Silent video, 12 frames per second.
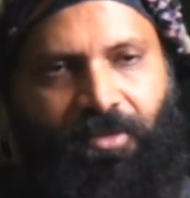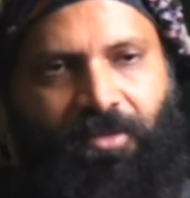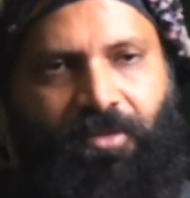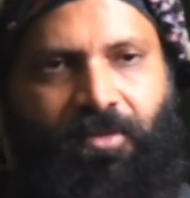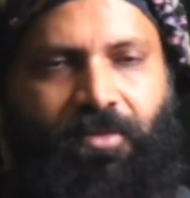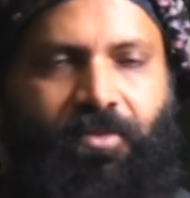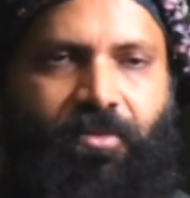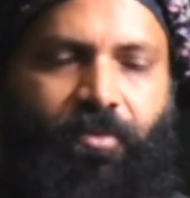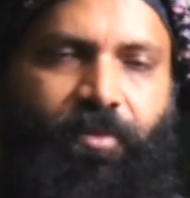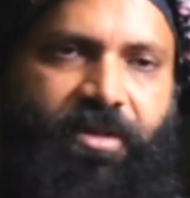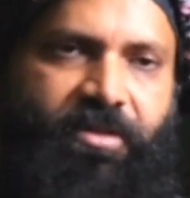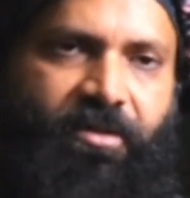So
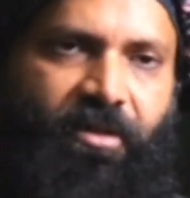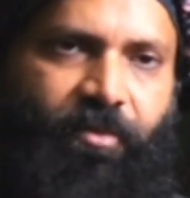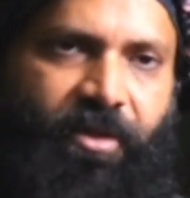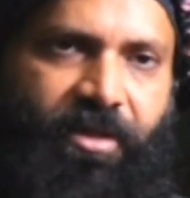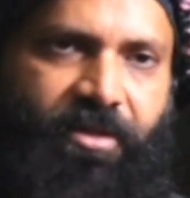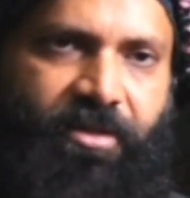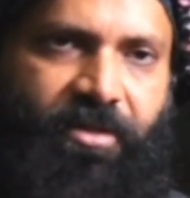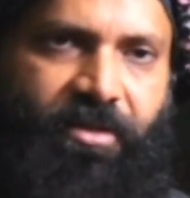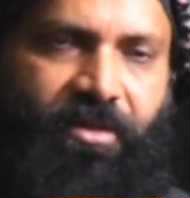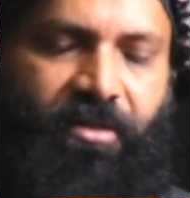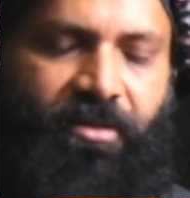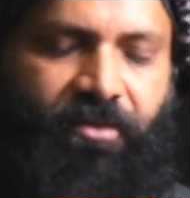please comment,
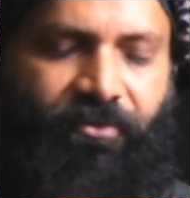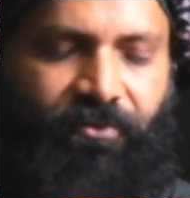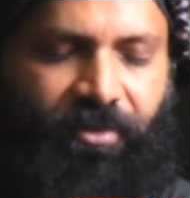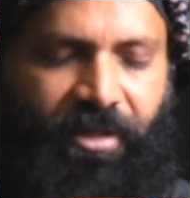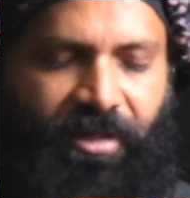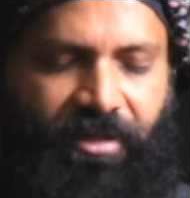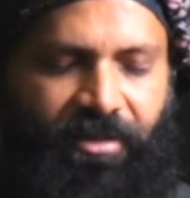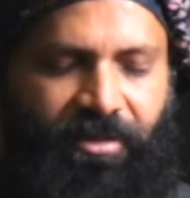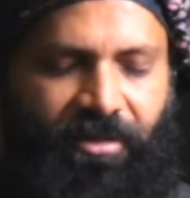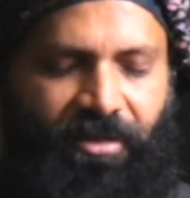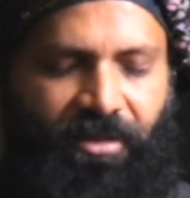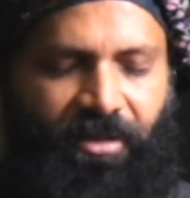reflect,
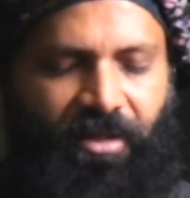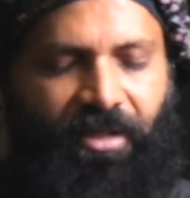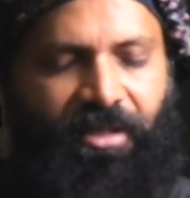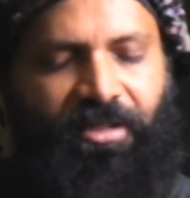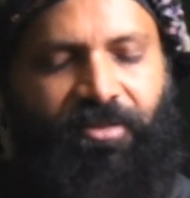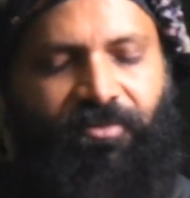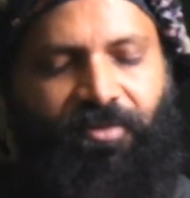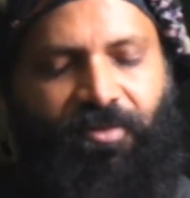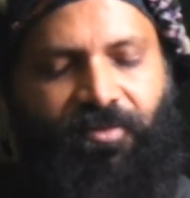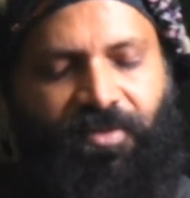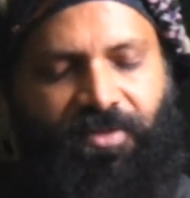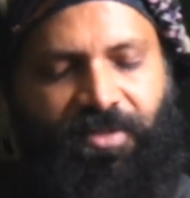and give your own
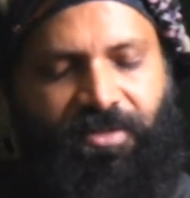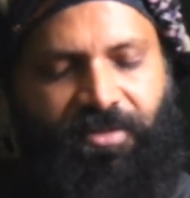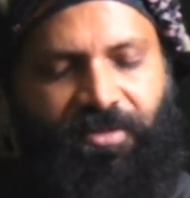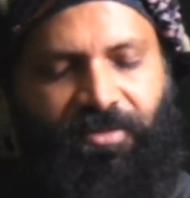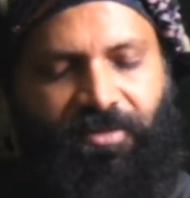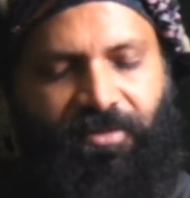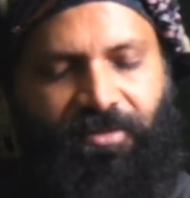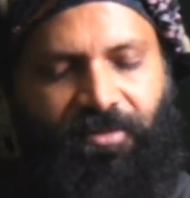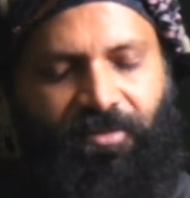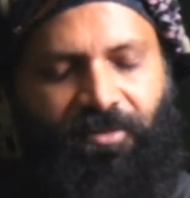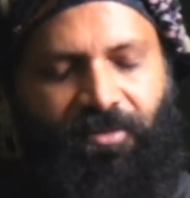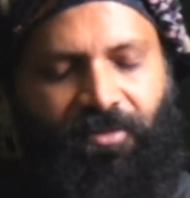suggestions.
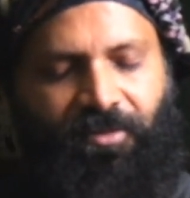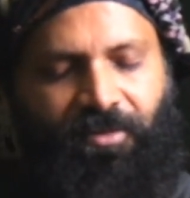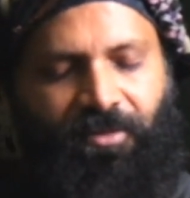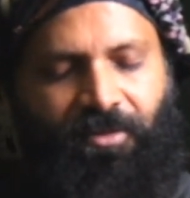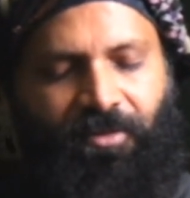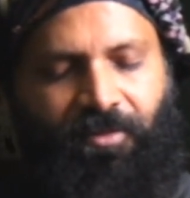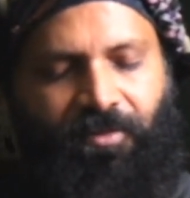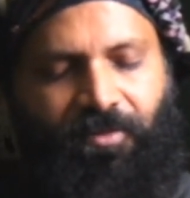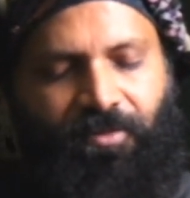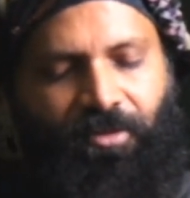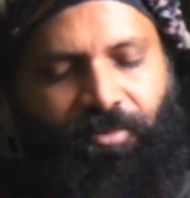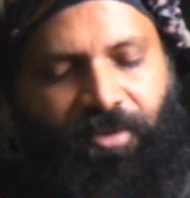
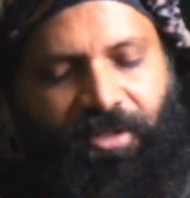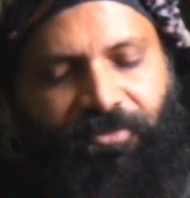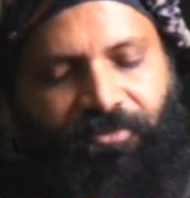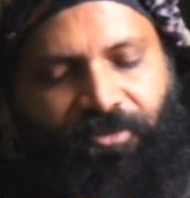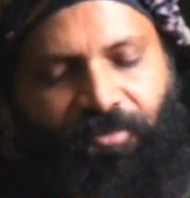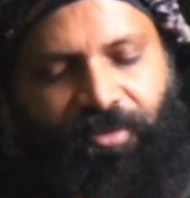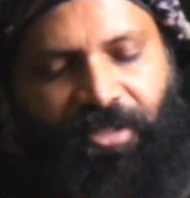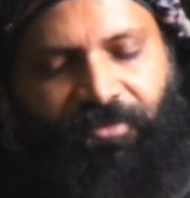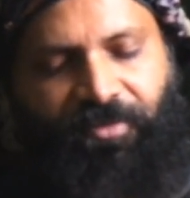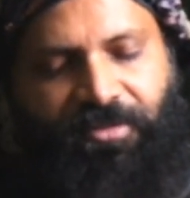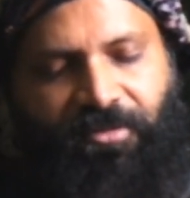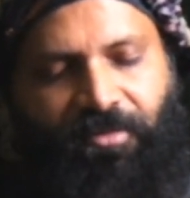So apart from having
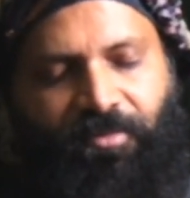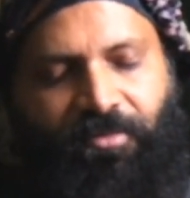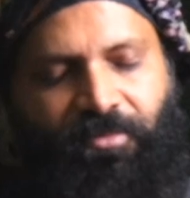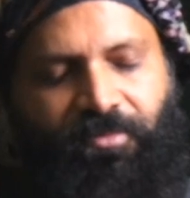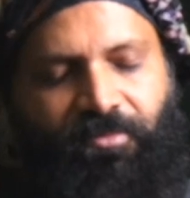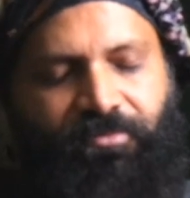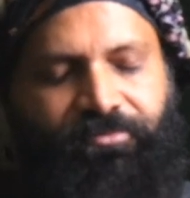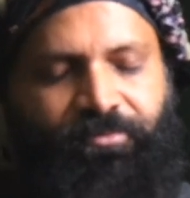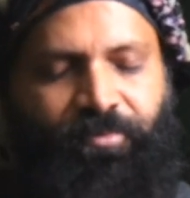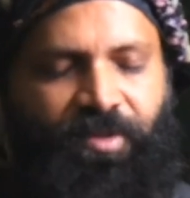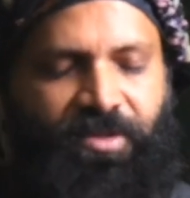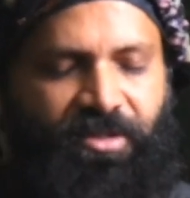some
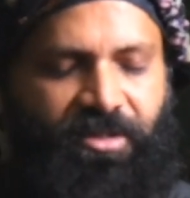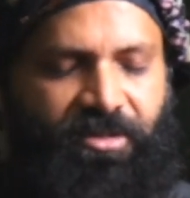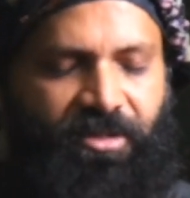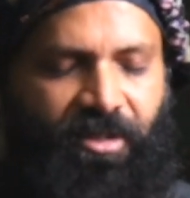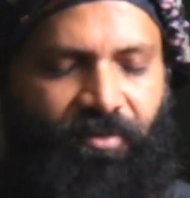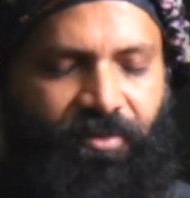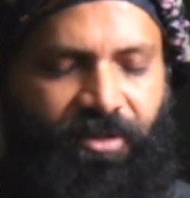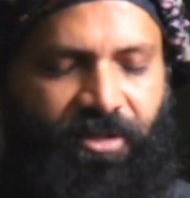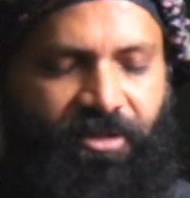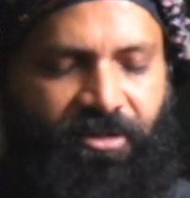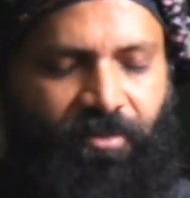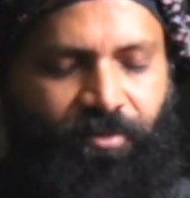measures around it,
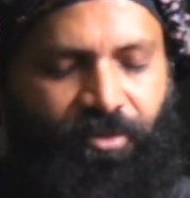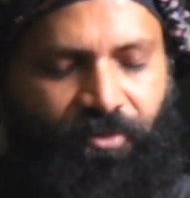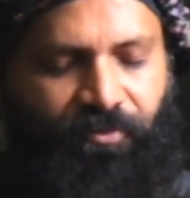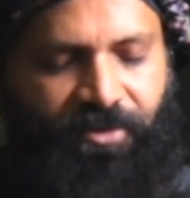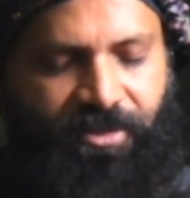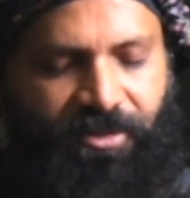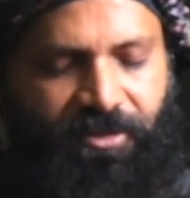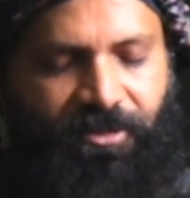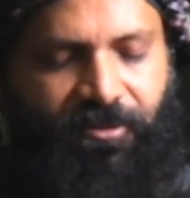some provisions,